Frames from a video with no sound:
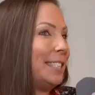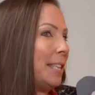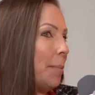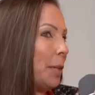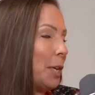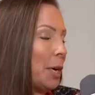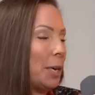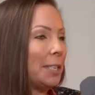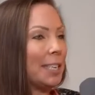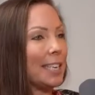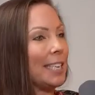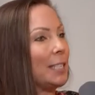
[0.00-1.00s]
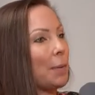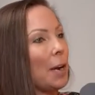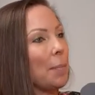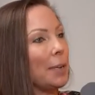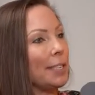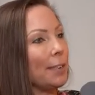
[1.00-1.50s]
similar to
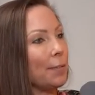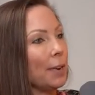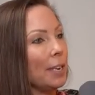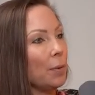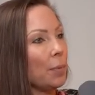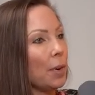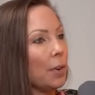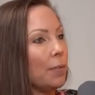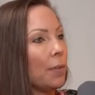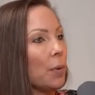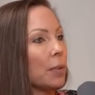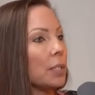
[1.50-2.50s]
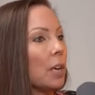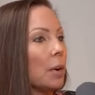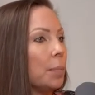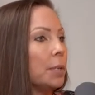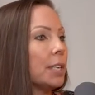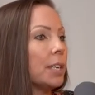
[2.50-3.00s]
Keyspire, but different, where you'd focus on a
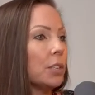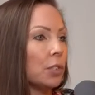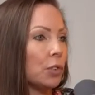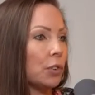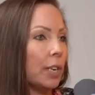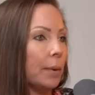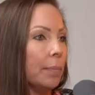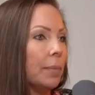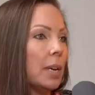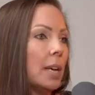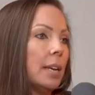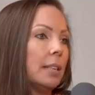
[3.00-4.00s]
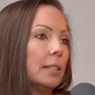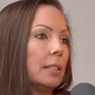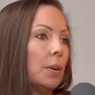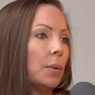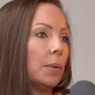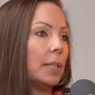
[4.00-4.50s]
particular stream.
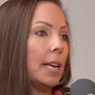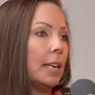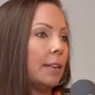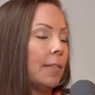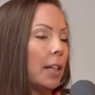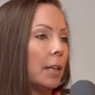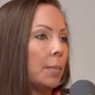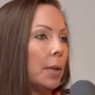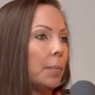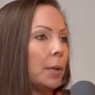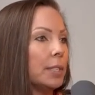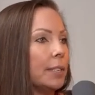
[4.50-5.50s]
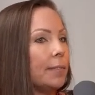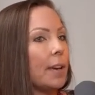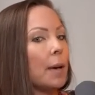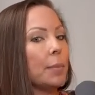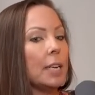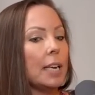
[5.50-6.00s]
So land development,
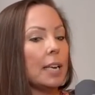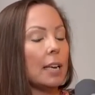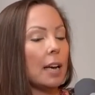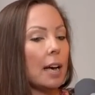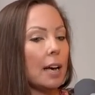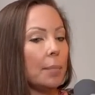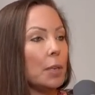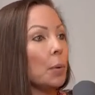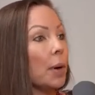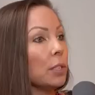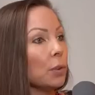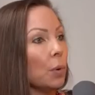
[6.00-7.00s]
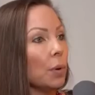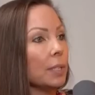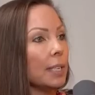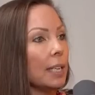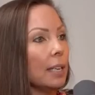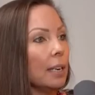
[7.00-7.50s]
multifamily, US or
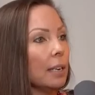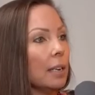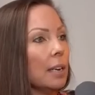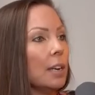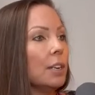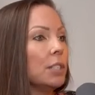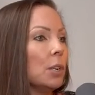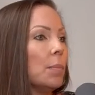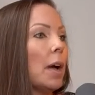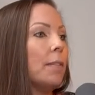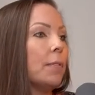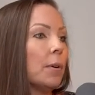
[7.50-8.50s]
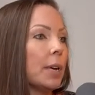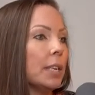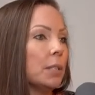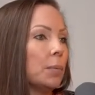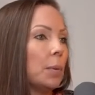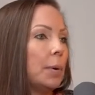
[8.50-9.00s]
wholesaling. So my
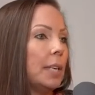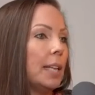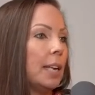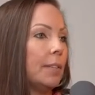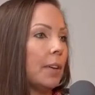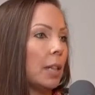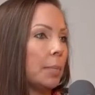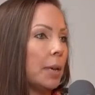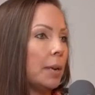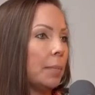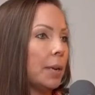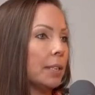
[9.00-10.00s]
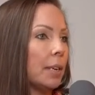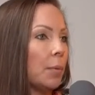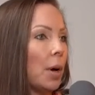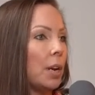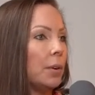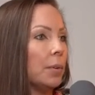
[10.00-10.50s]
focus will be land development because I
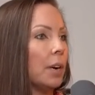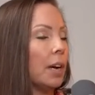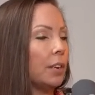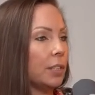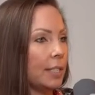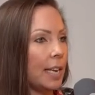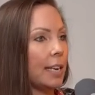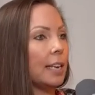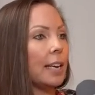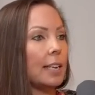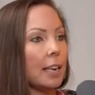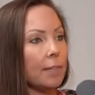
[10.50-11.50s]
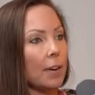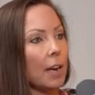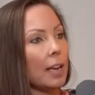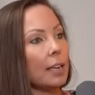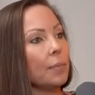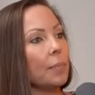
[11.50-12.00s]
want to understand and
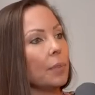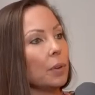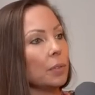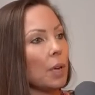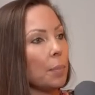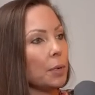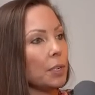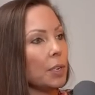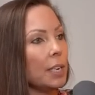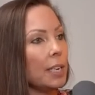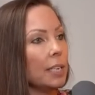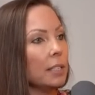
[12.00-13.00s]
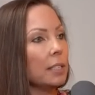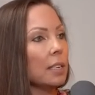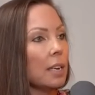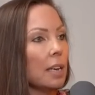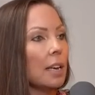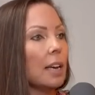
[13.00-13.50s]
identify those opportunities.
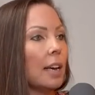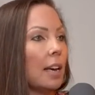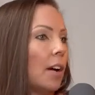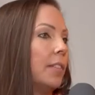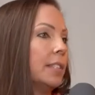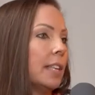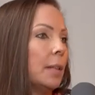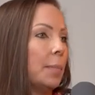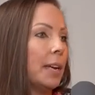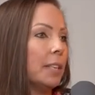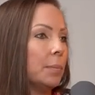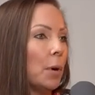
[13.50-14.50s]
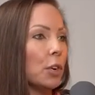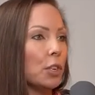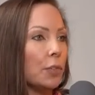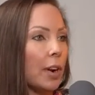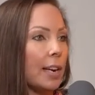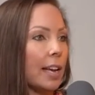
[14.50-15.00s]
Yeah. Obviously the biggest
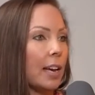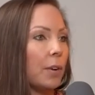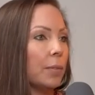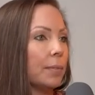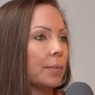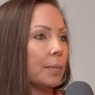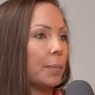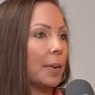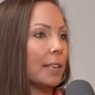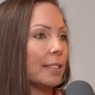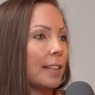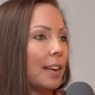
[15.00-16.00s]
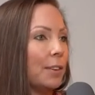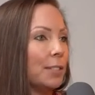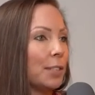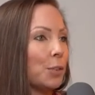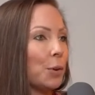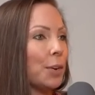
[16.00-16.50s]
margin right now because of the
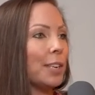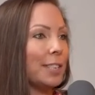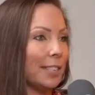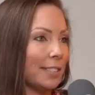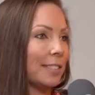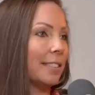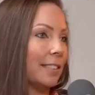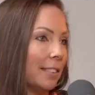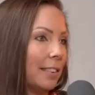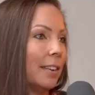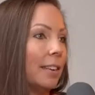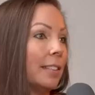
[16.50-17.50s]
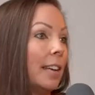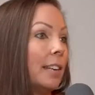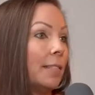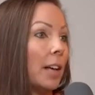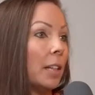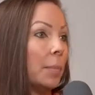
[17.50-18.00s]
housing shortage is land
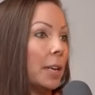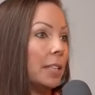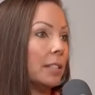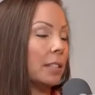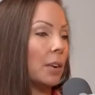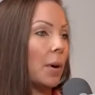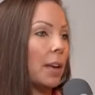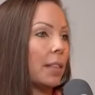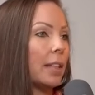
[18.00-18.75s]
development. Right. So I